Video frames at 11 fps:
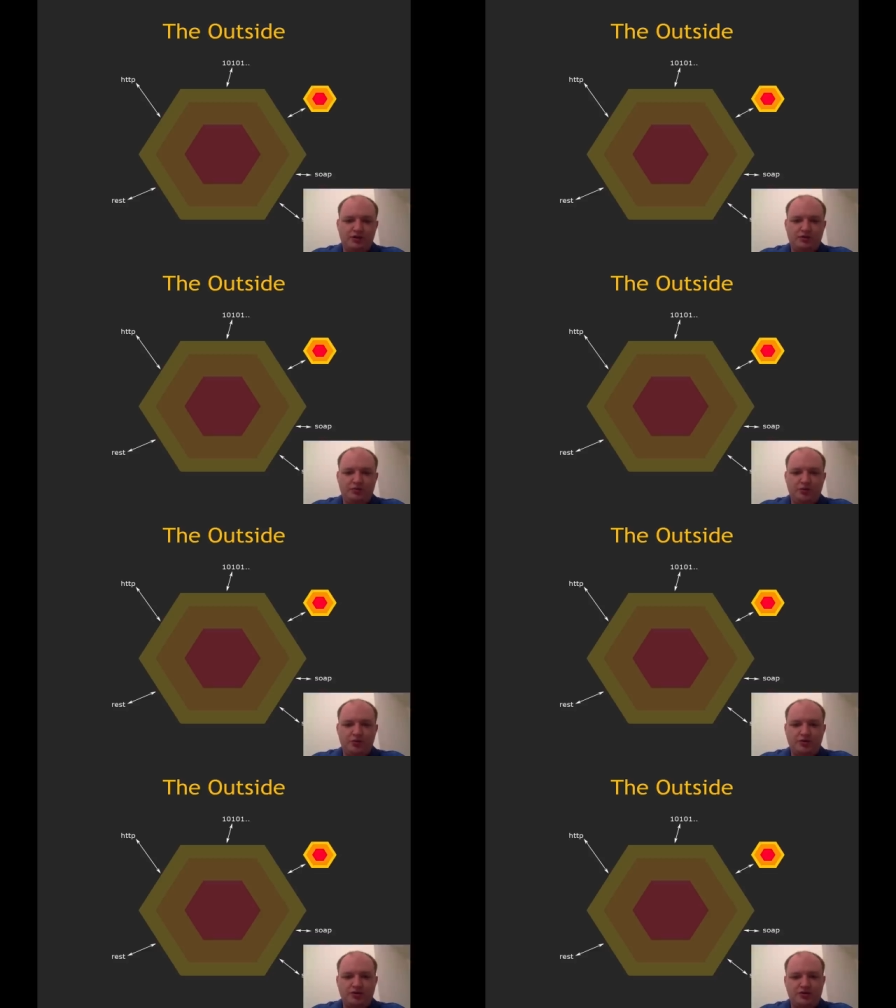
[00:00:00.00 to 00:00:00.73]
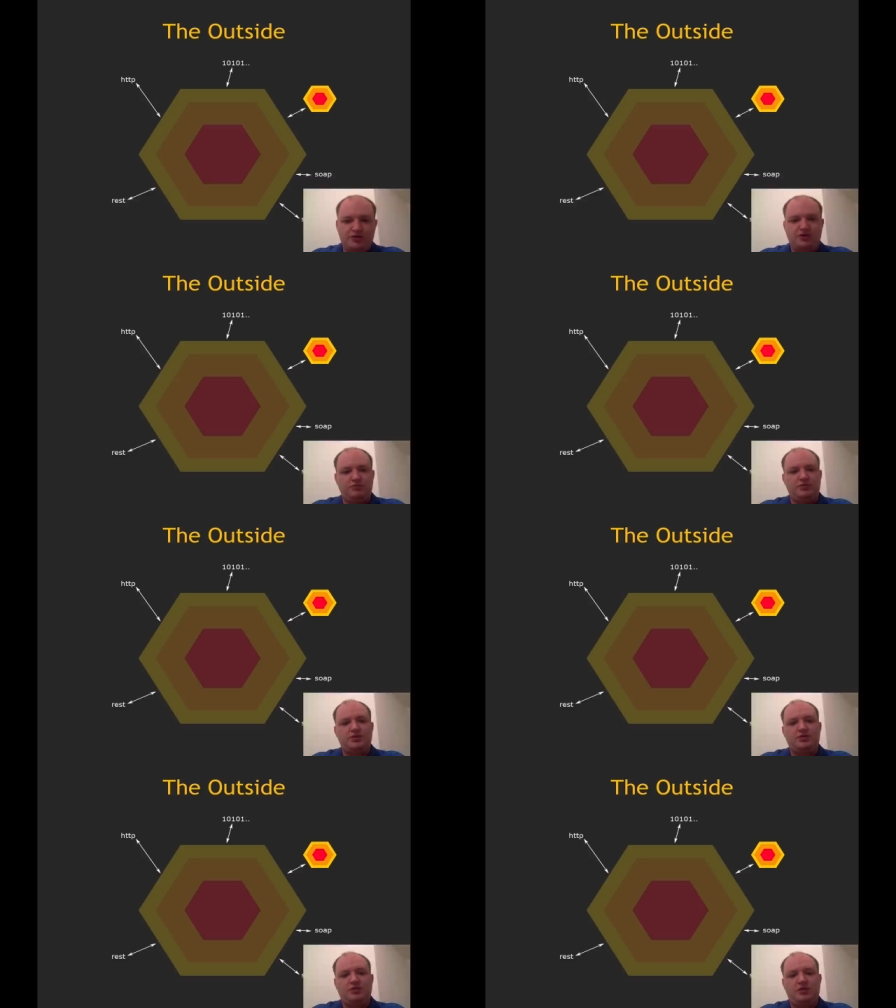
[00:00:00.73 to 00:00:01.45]
remote
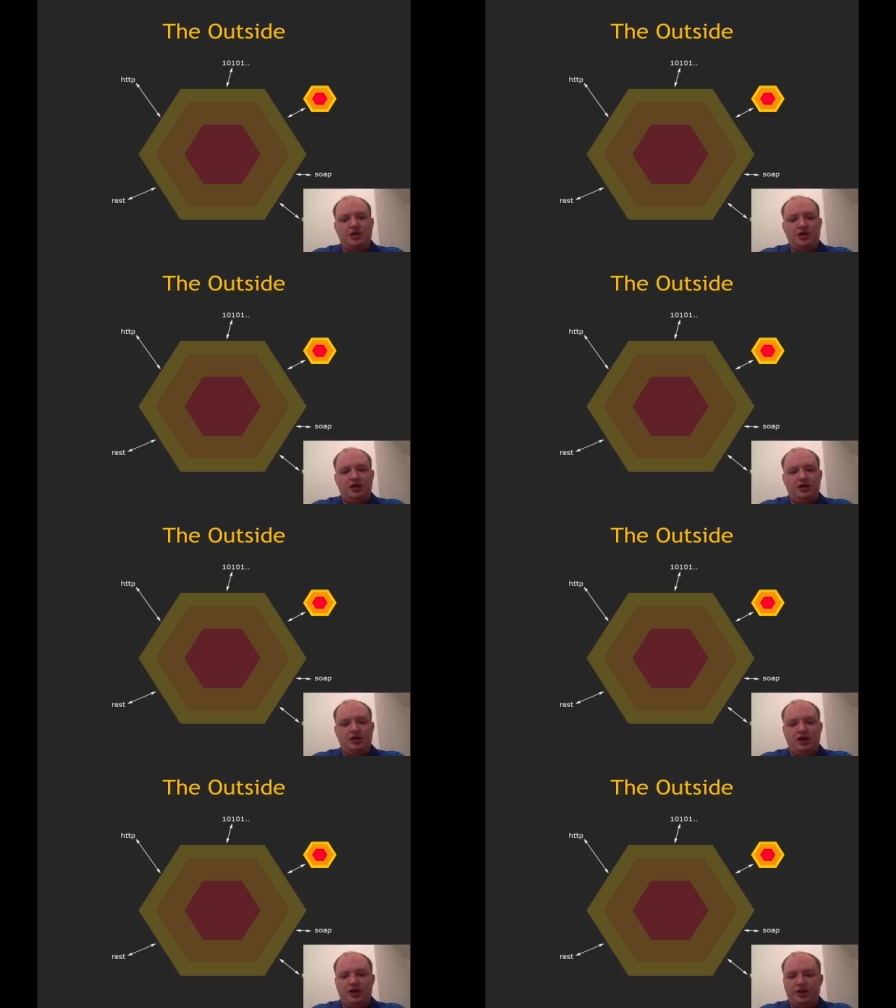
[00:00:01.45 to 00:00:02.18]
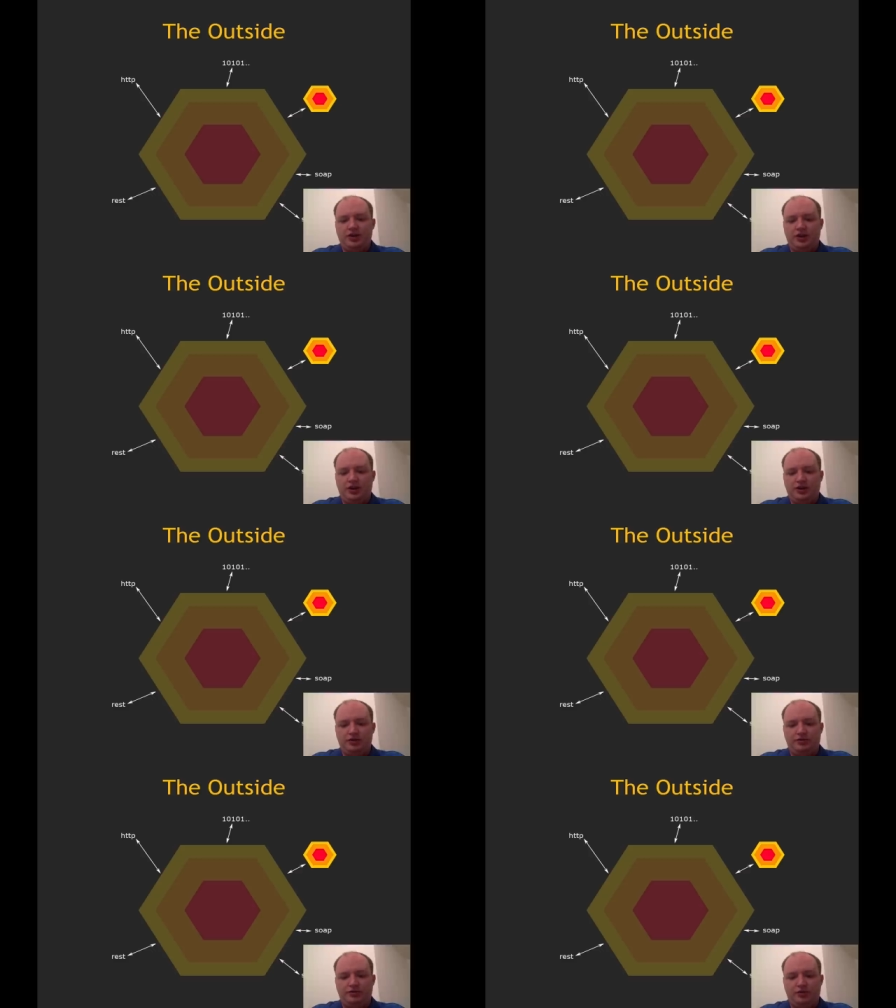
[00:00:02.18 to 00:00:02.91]
systems in any kind
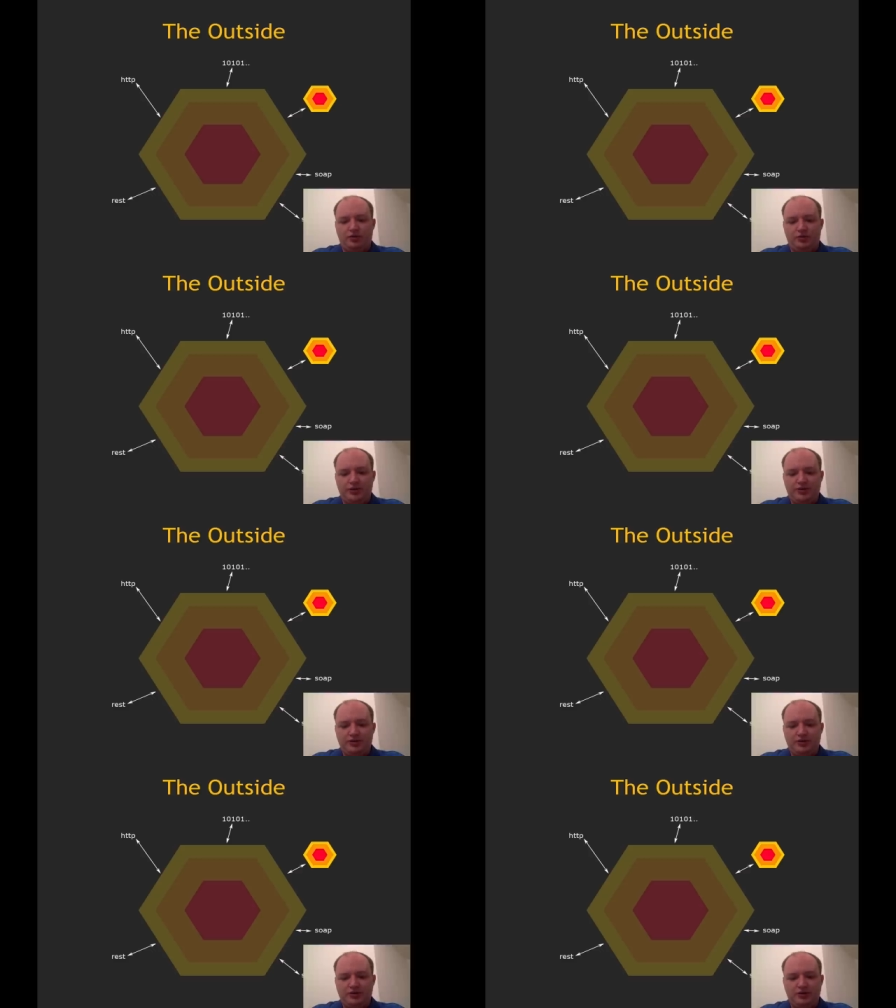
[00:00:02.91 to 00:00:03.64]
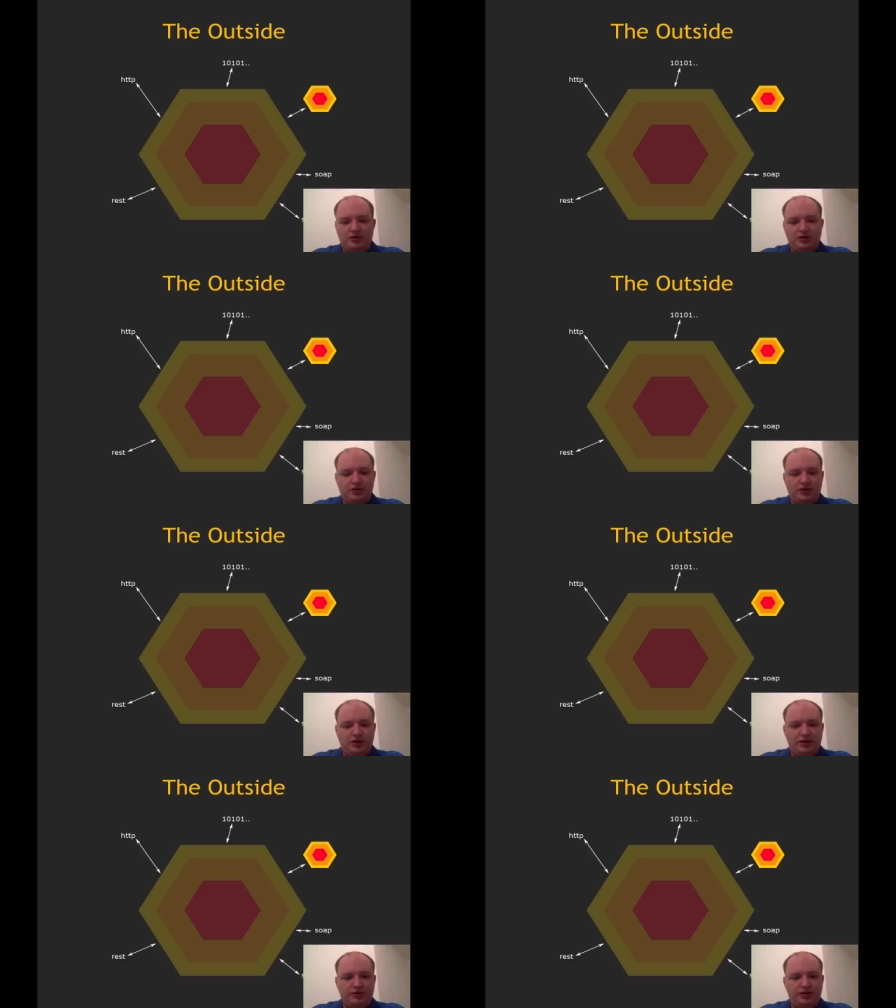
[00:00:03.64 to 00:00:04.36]
of format
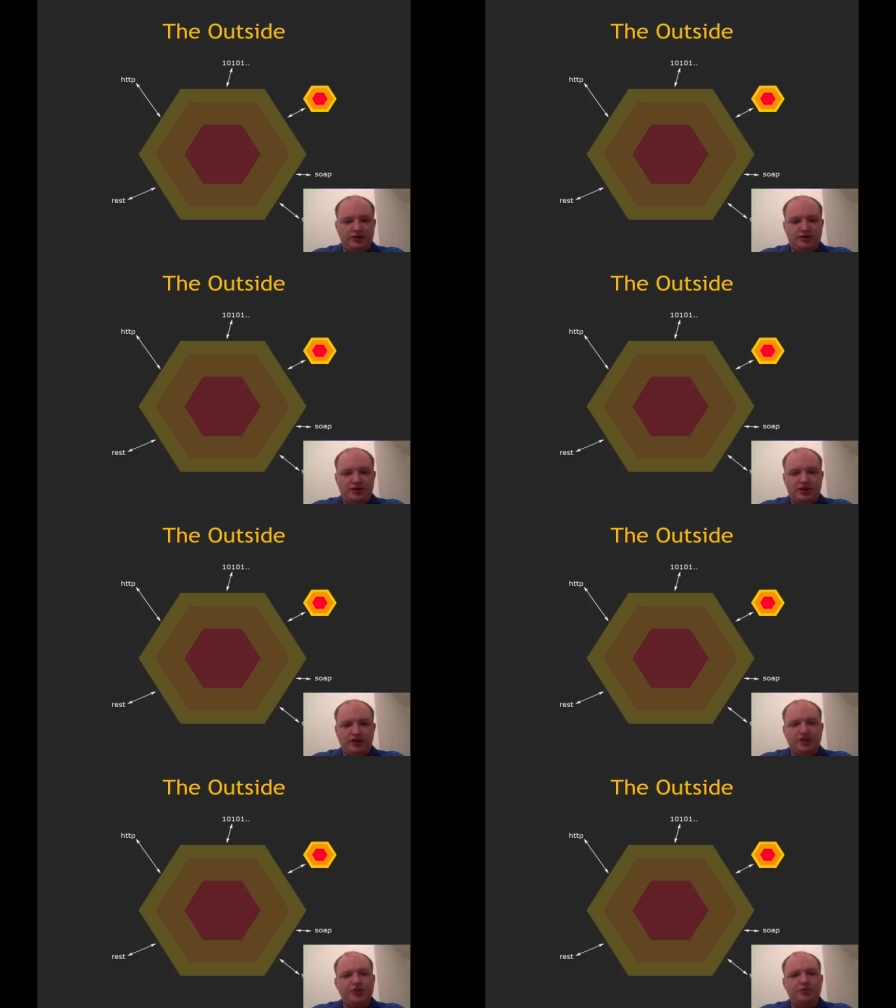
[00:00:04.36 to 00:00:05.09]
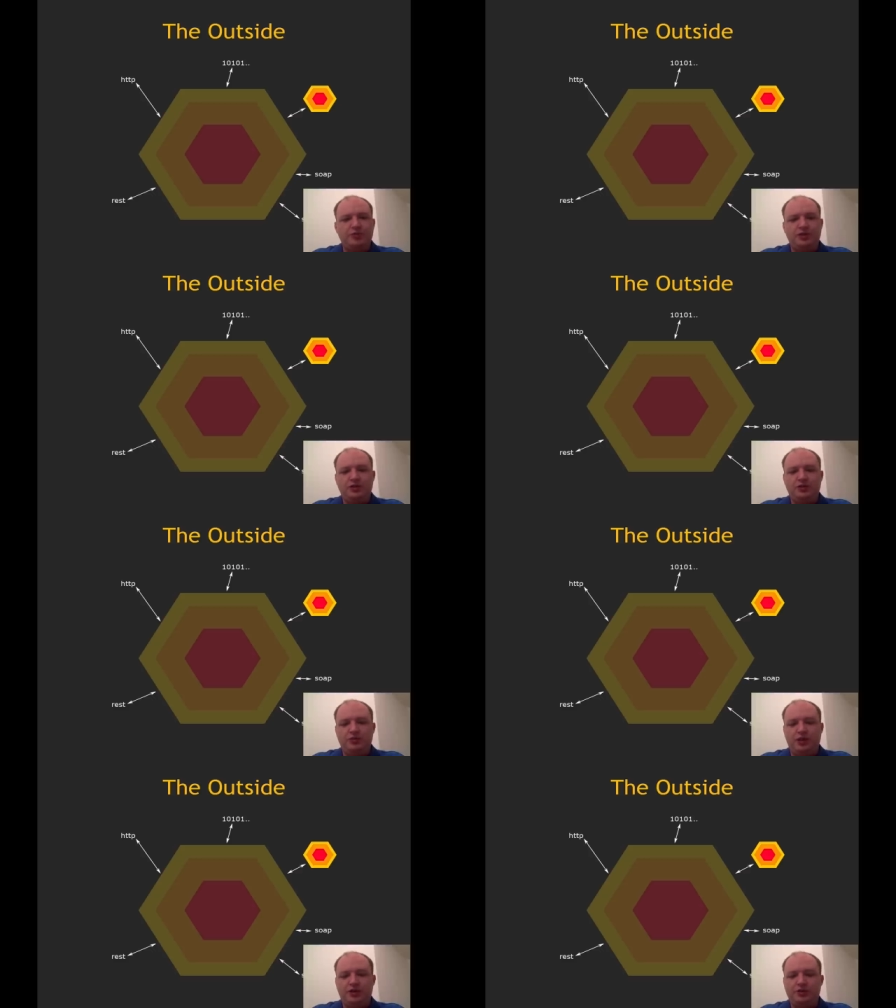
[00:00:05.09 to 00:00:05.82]
like REST HTTP,
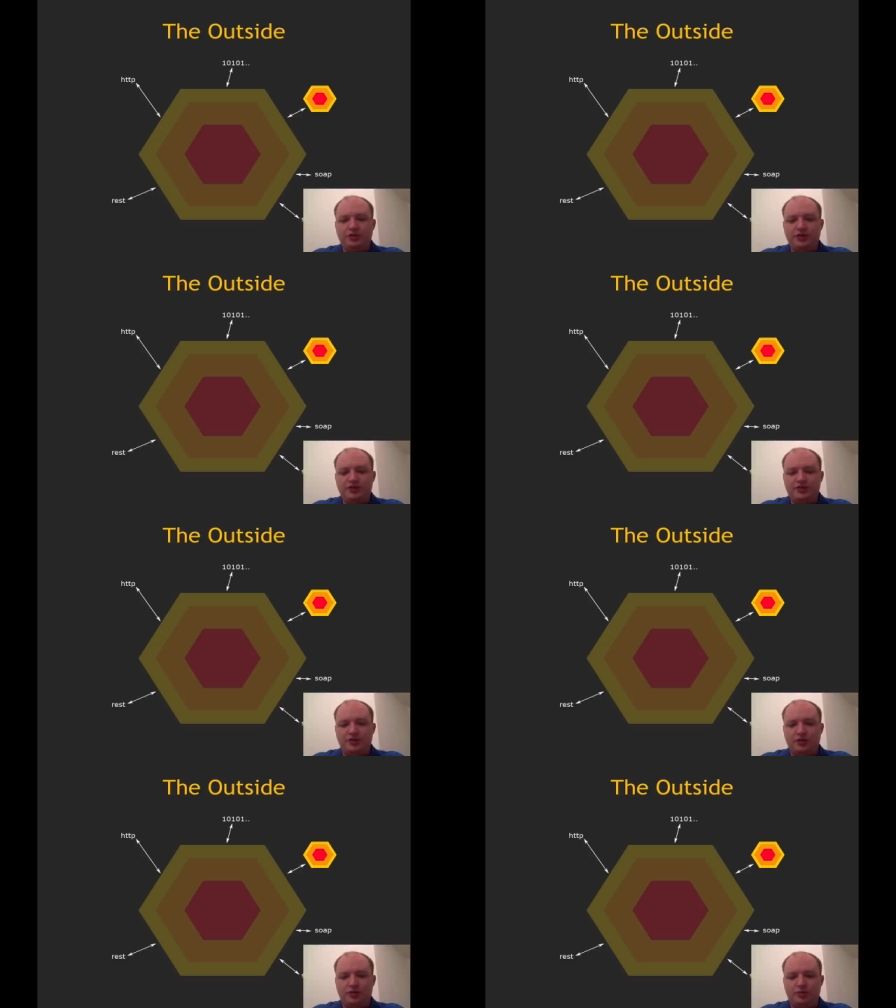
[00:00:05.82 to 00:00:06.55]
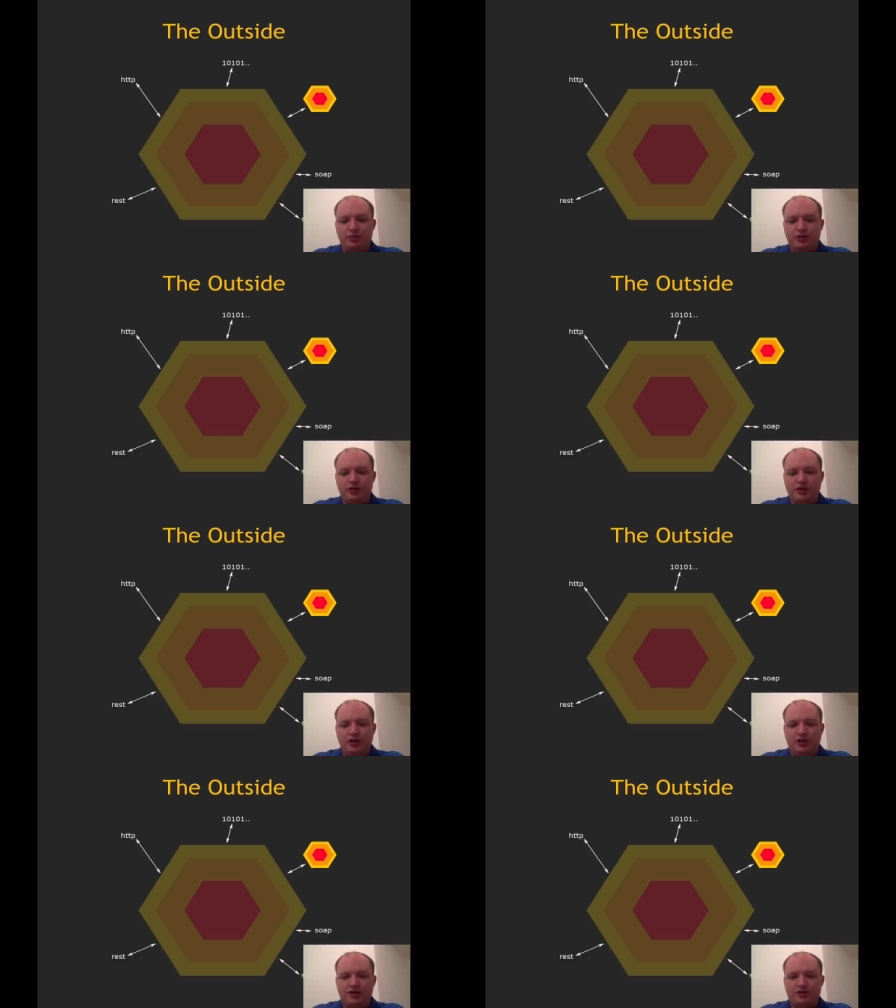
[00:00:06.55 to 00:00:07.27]
binary, SOAP,
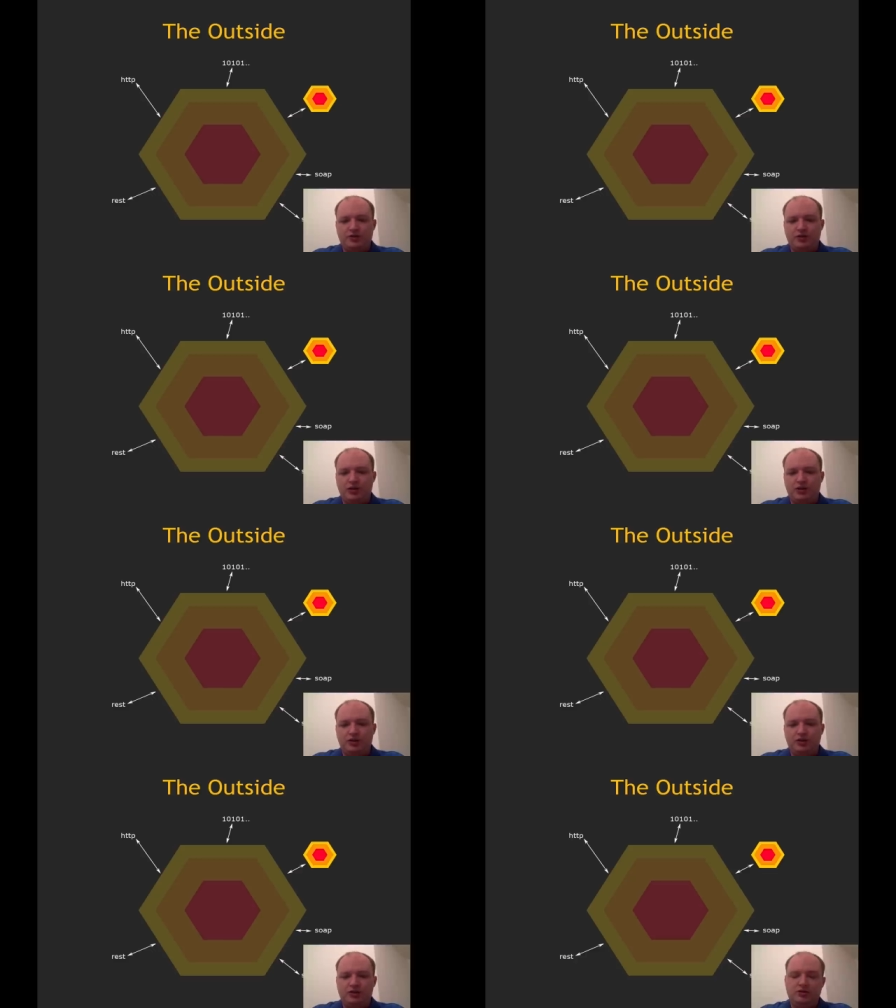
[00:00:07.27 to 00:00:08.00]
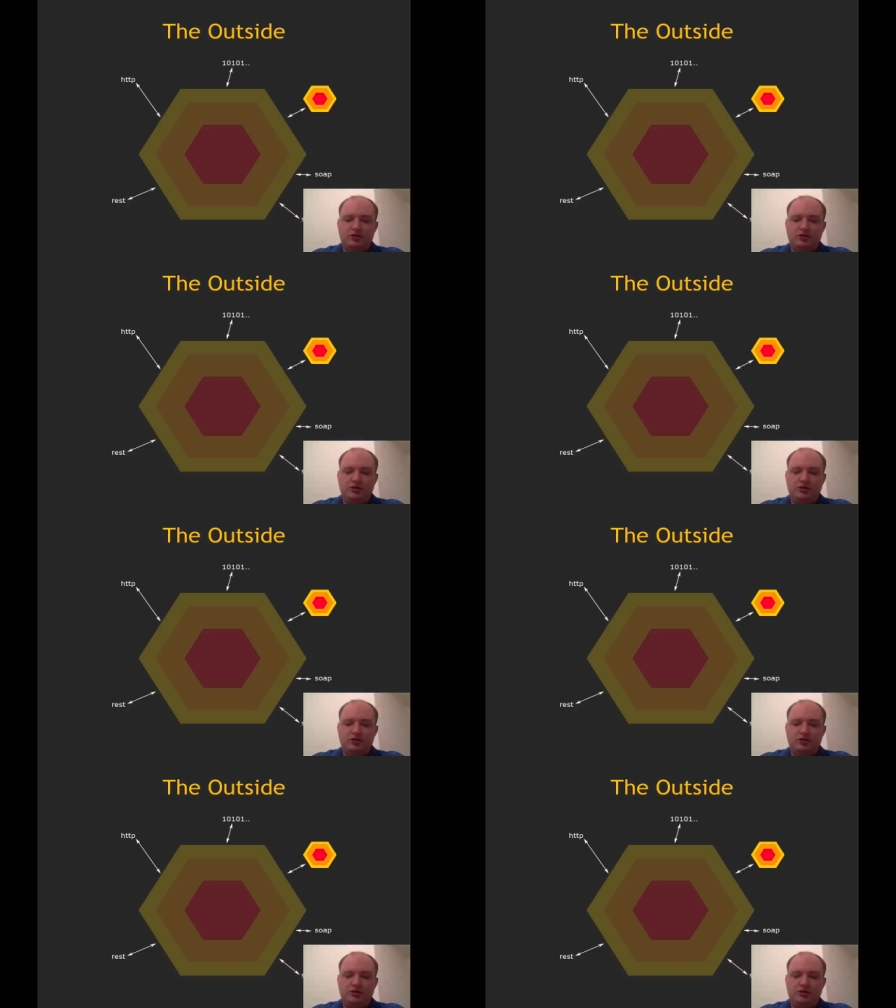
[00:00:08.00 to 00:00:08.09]
SQL,